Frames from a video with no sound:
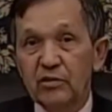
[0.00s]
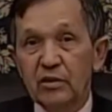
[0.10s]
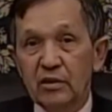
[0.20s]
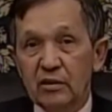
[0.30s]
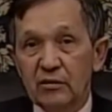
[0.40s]

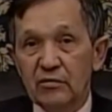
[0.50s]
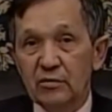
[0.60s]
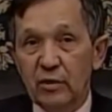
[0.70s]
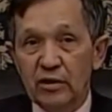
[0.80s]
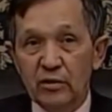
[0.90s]
of
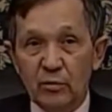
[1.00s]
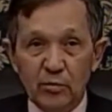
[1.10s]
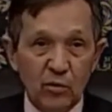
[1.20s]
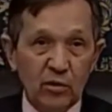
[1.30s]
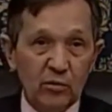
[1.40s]
great
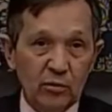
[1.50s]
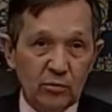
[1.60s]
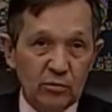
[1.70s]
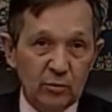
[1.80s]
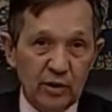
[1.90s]
import with
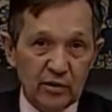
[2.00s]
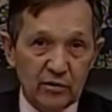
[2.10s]
respect